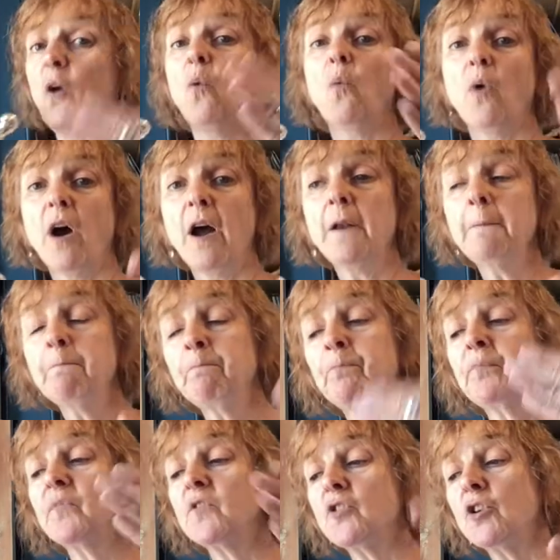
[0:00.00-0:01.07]
1,
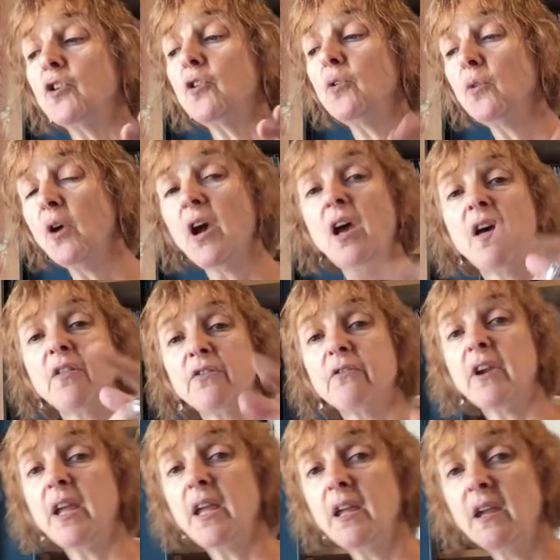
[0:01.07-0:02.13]
2,
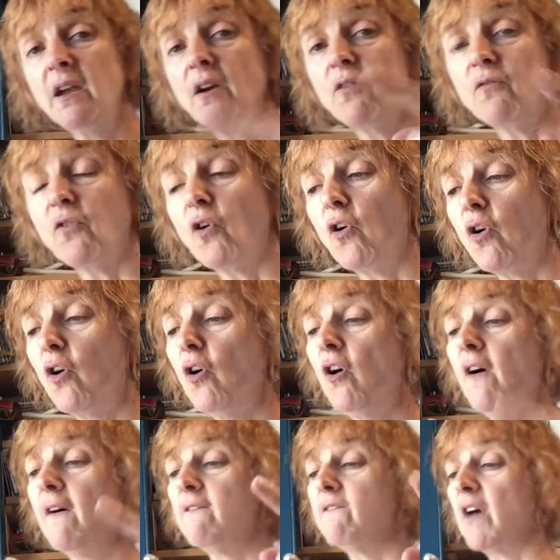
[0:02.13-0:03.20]
3, 4,
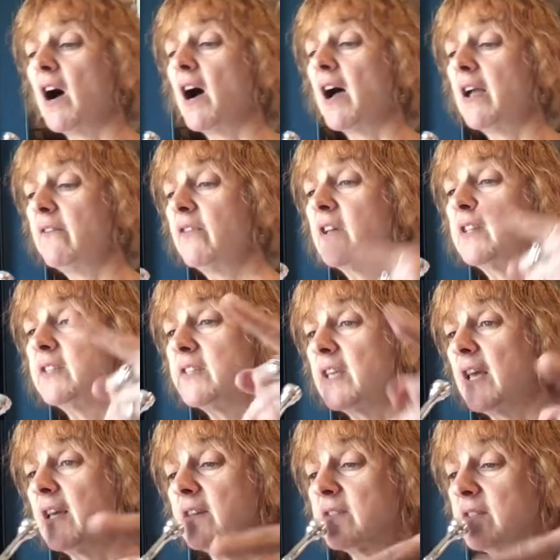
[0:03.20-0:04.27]
5,
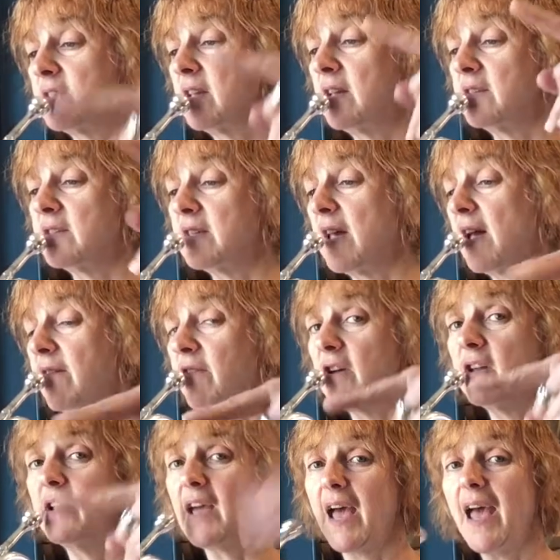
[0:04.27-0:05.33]
6,
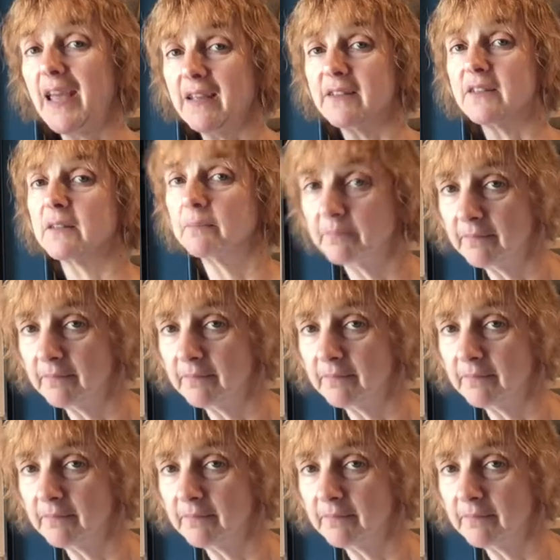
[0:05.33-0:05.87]
7, 8.